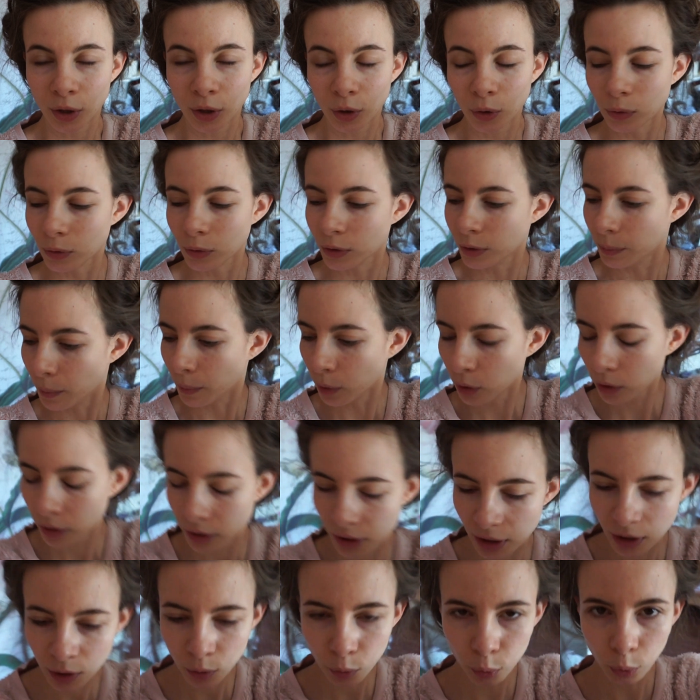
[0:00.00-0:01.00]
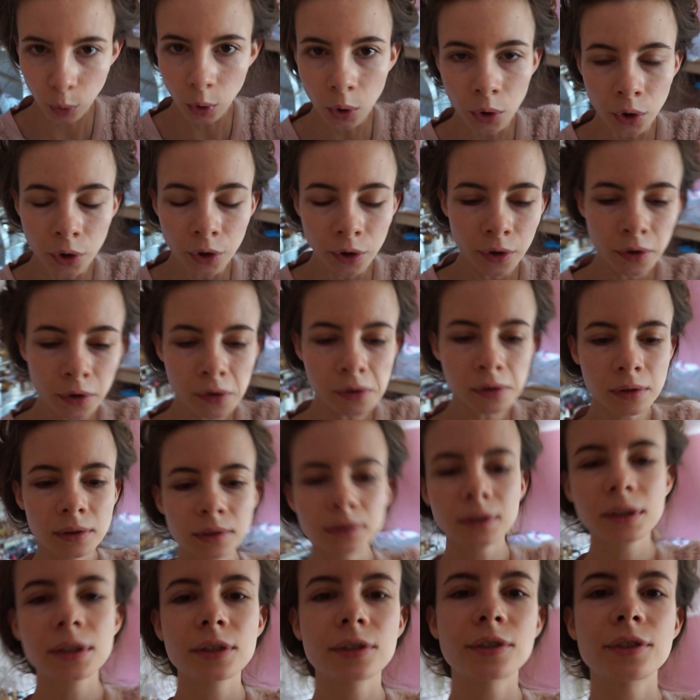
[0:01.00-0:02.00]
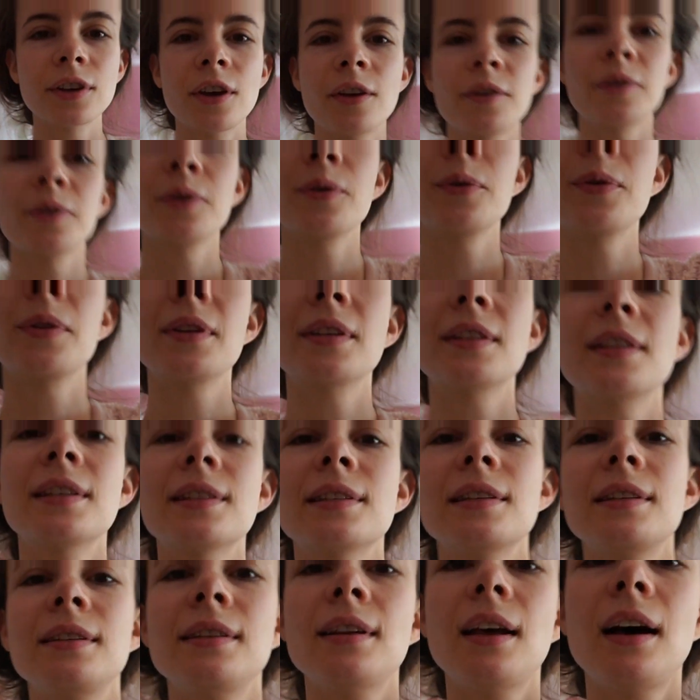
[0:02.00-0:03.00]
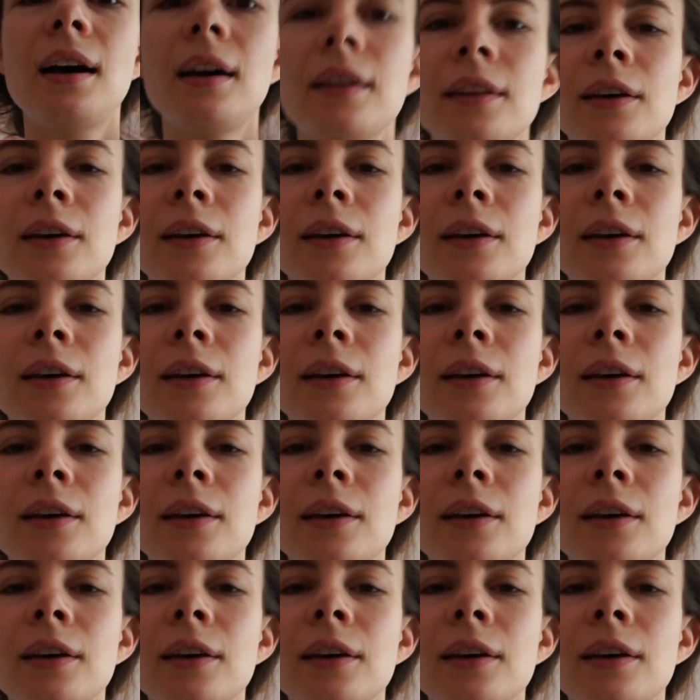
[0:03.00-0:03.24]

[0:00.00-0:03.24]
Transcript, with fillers: Good morning world! So this is another